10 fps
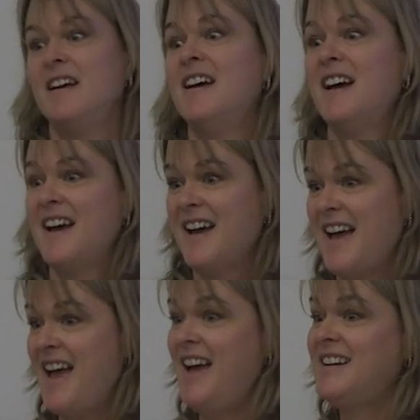
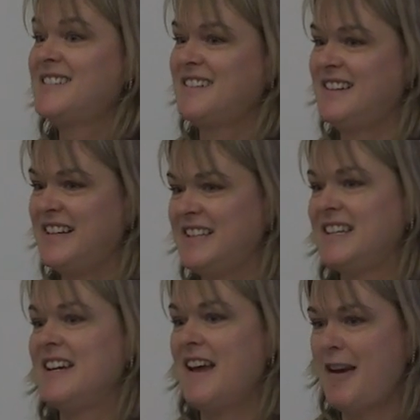spirals.
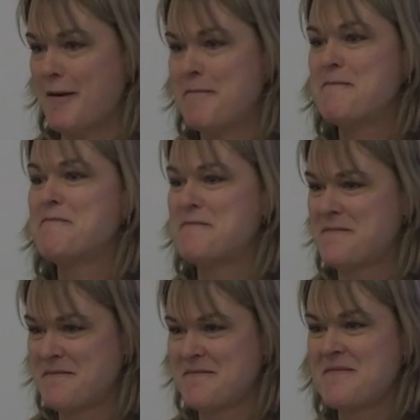Excellent, like yeah. Pasta,
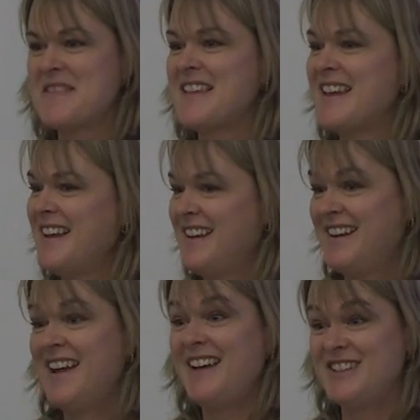like
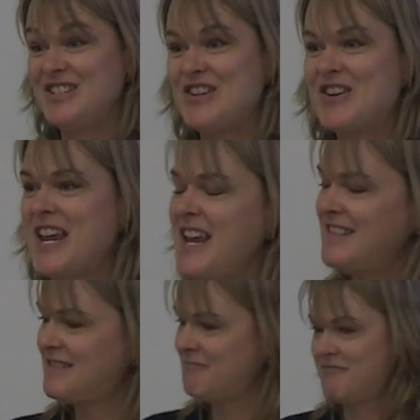yeah,
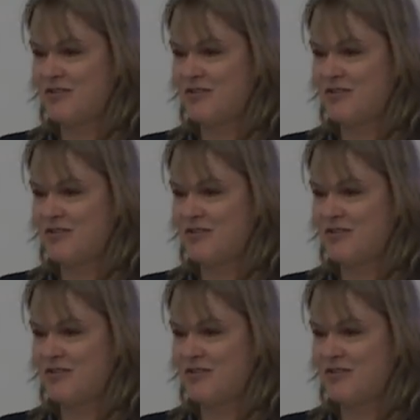showcase,